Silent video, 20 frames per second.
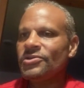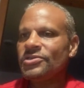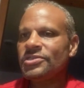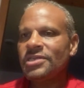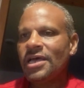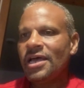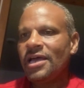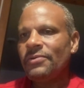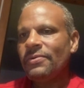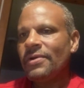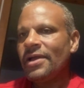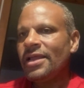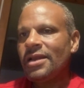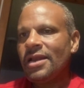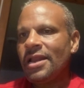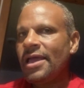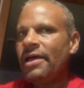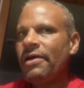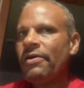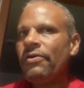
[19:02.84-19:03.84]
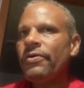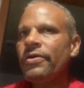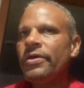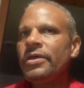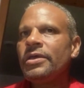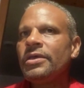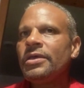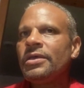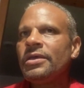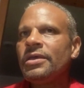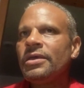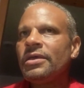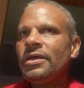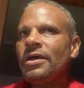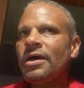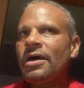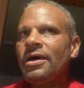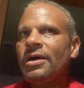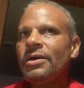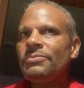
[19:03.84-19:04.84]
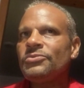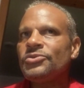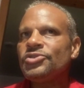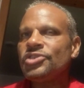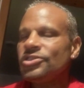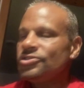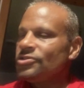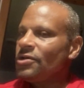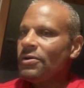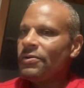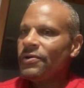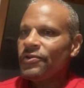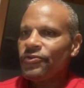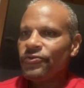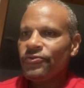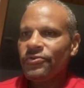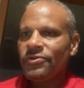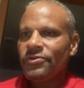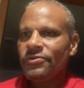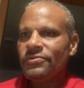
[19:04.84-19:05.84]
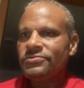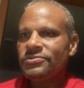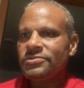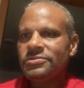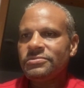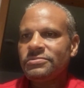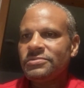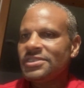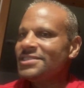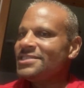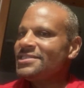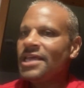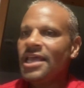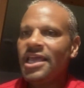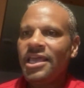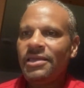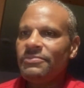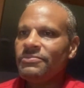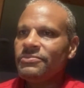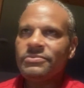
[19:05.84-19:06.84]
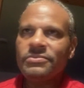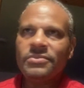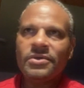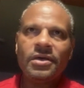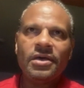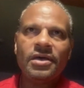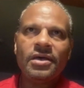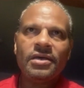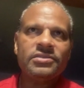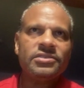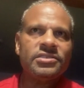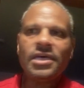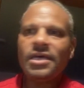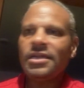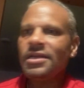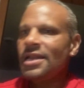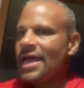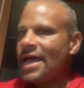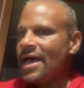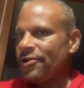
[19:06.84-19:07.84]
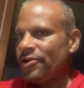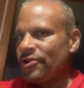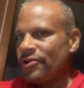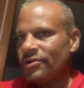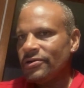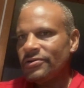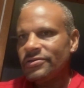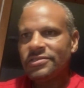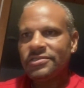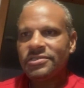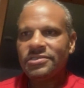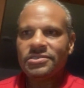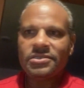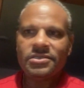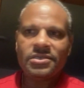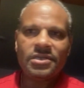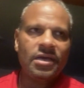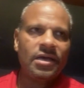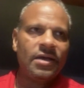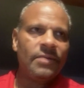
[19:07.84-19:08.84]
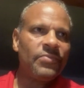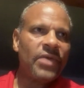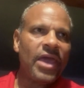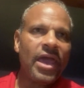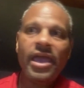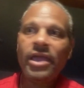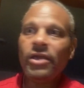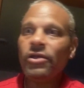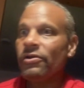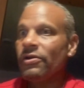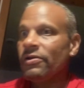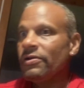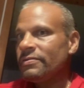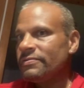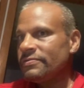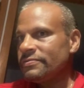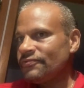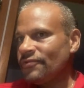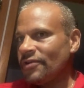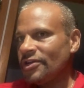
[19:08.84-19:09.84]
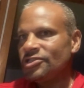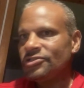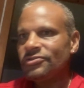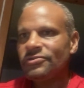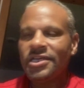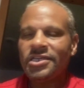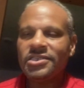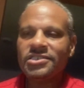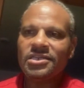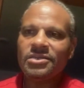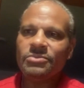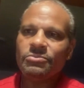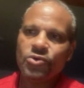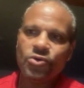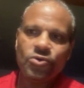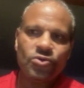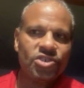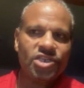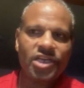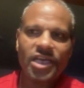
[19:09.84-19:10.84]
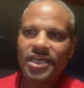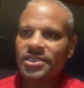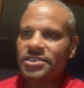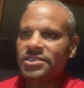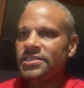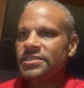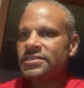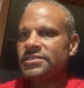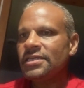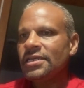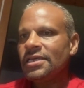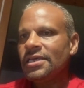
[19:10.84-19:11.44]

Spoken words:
side right now, she's going through the same sundowners, anger, frustration, mood changes